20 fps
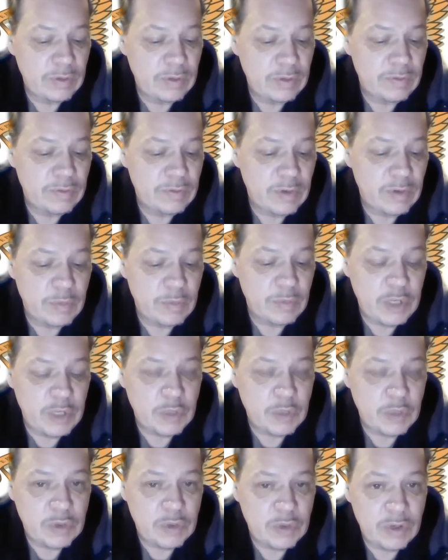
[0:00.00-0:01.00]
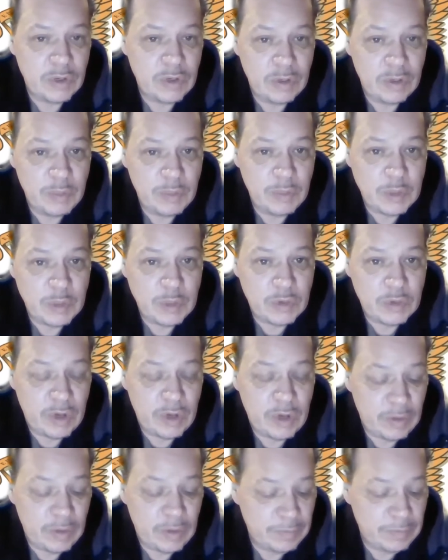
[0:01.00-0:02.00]
for an impeachment
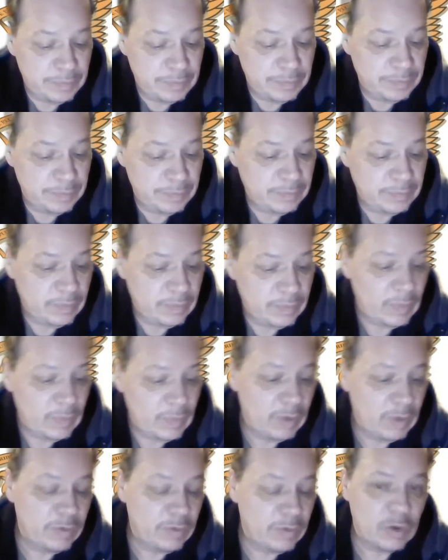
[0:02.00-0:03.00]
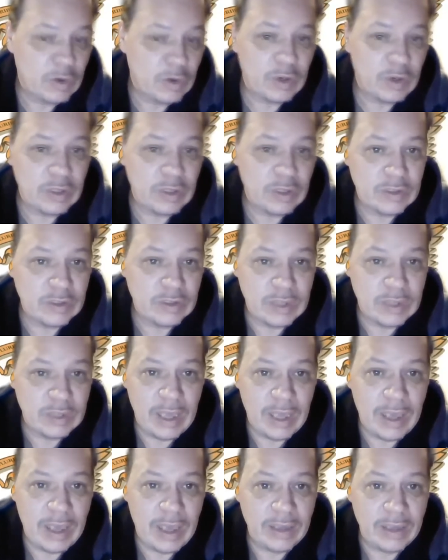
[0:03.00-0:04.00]
trial for his
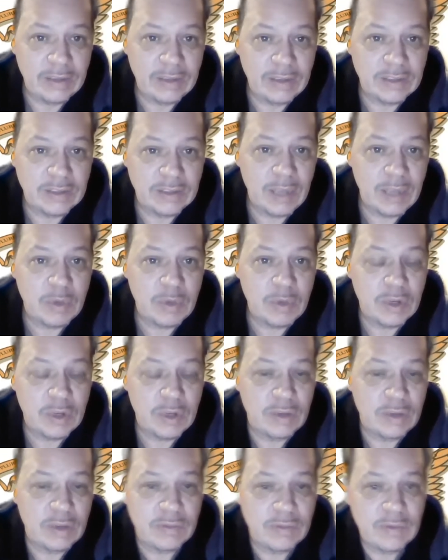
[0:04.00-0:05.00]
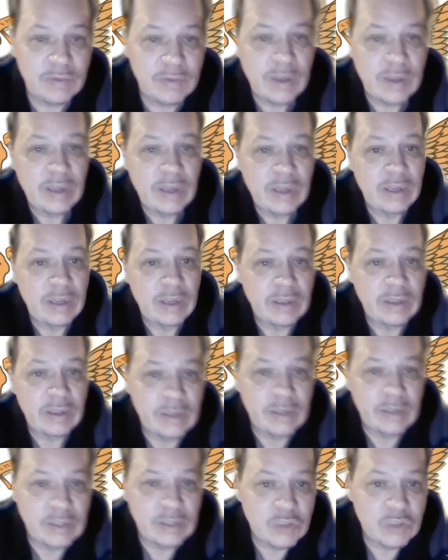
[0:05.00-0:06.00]
incitement of
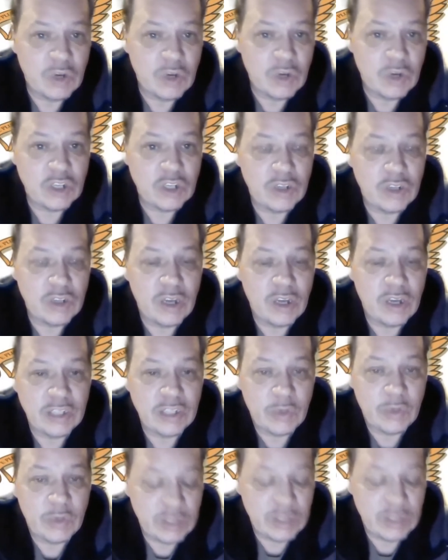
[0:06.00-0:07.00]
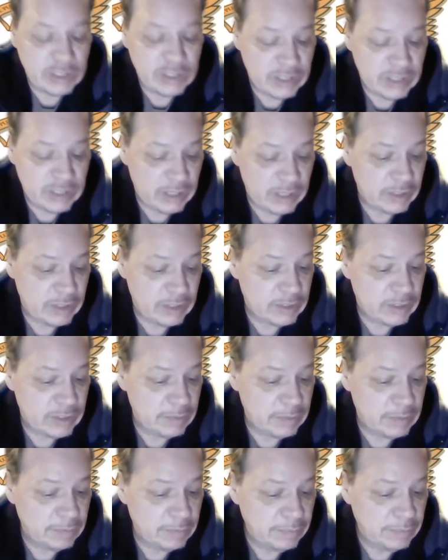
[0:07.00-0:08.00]
the insurrection on January 6th.
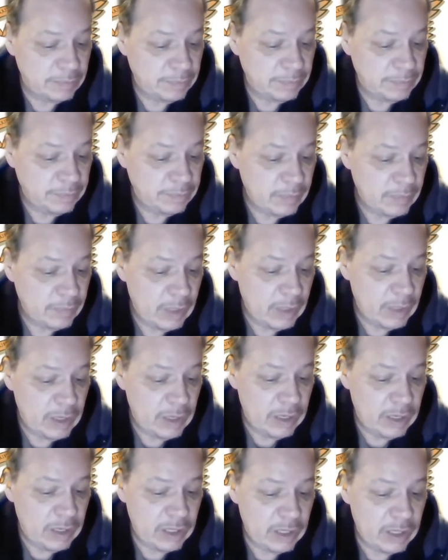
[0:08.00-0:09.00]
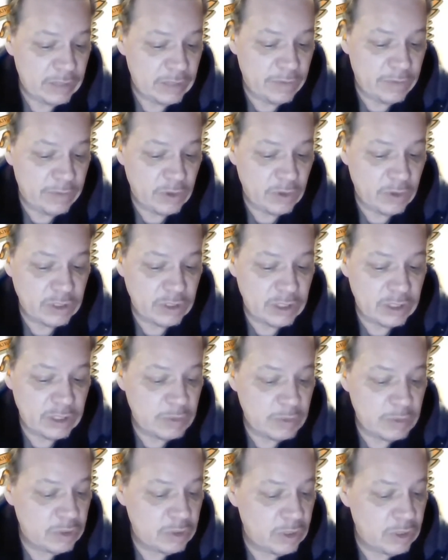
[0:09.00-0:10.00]
Now, as far as the
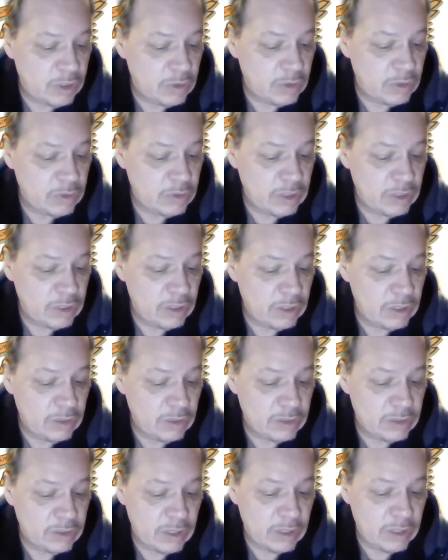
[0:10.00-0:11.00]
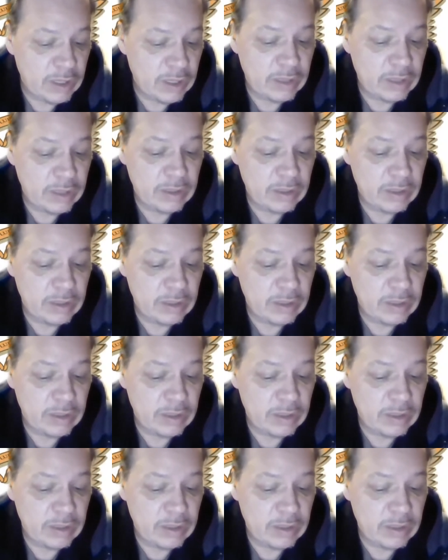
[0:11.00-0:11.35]
stimulus goes, it looks like